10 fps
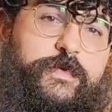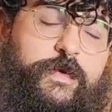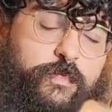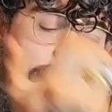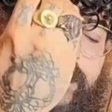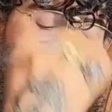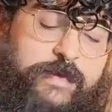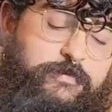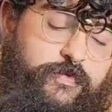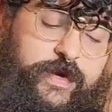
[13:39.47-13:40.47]
and one
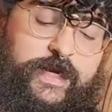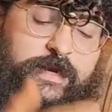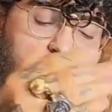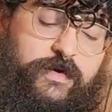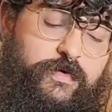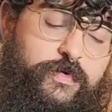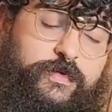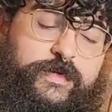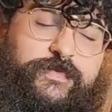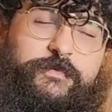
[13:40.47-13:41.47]
day bring a
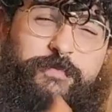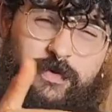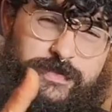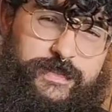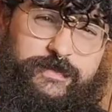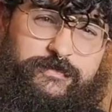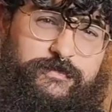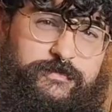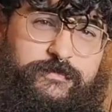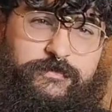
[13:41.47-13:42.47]
whole different person
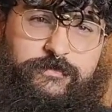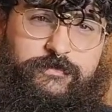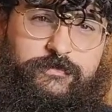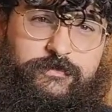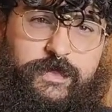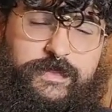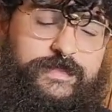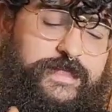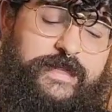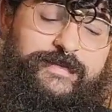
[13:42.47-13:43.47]
and
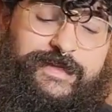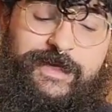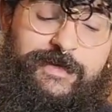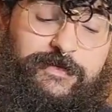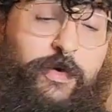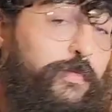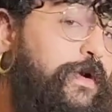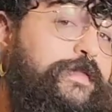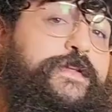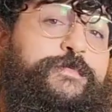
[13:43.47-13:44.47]
decide that they don't
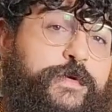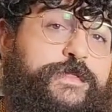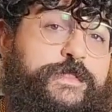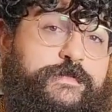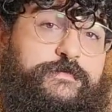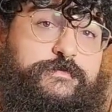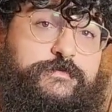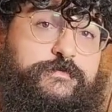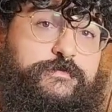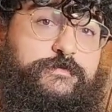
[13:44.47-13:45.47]
want this person,
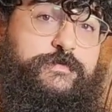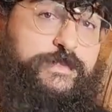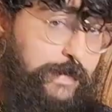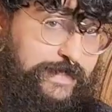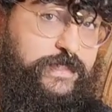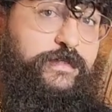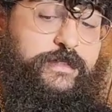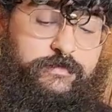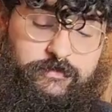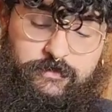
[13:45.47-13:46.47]
this
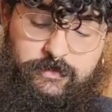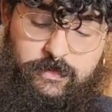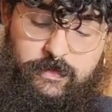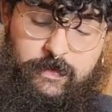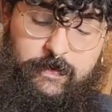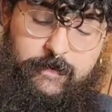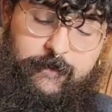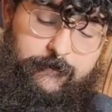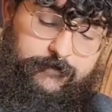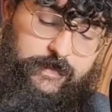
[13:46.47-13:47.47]
masculine.
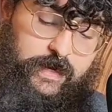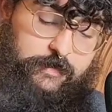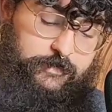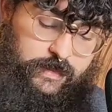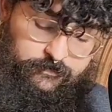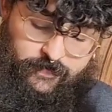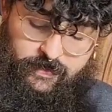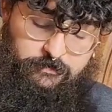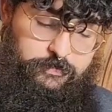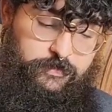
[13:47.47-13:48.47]
Though I'm not
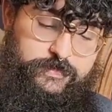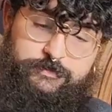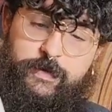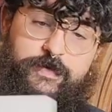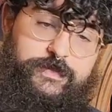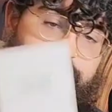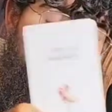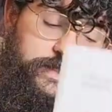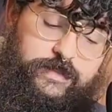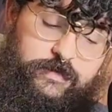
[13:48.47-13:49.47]
available, Spirit's
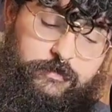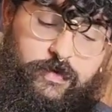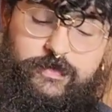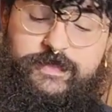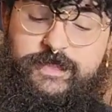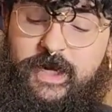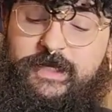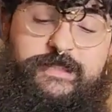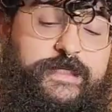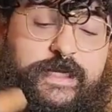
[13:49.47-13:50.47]
sending them all the
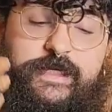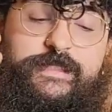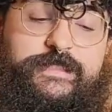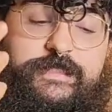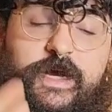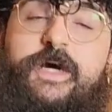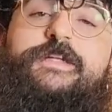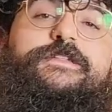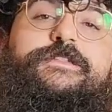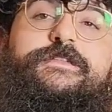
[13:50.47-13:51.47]
signs that it's
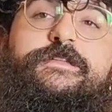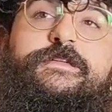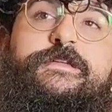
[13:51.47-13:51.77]
not